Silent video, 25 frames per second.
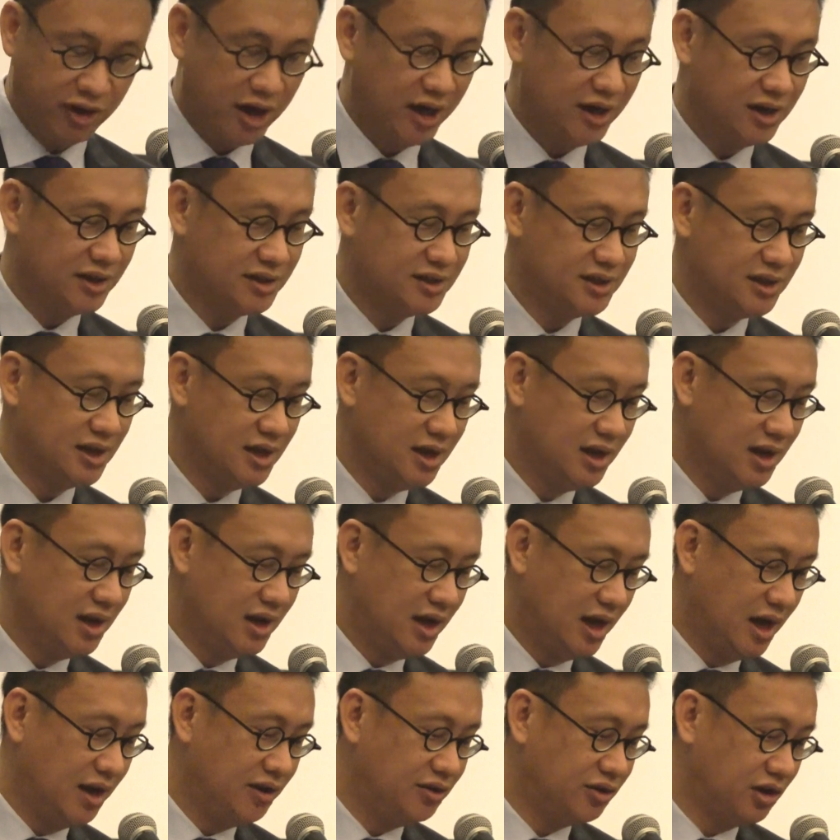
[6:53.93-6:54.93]
fairness
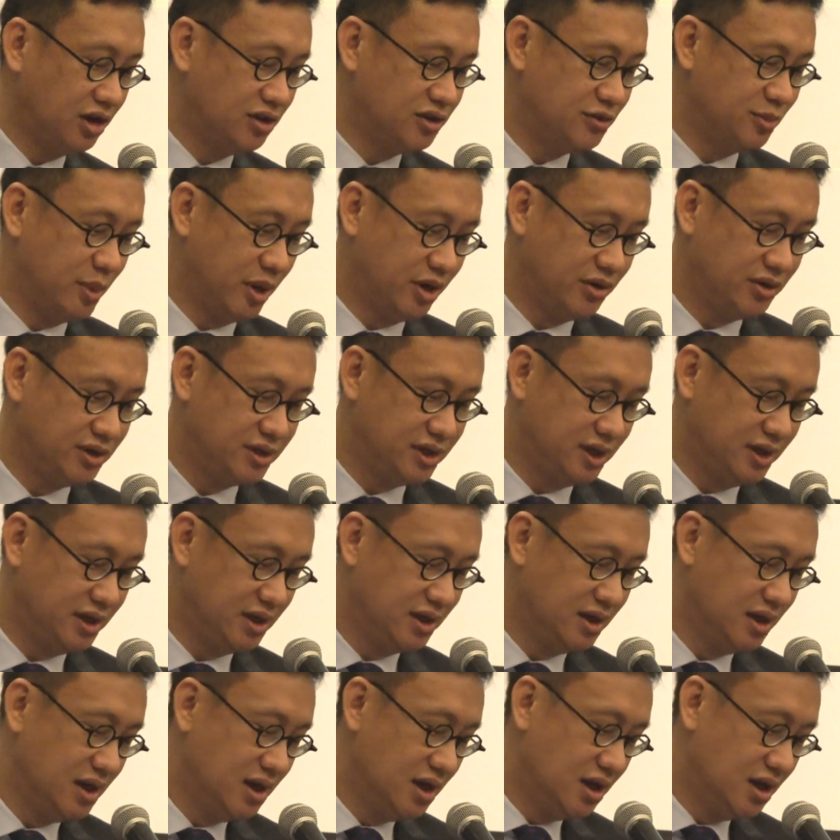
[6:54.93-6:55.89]
and transparency.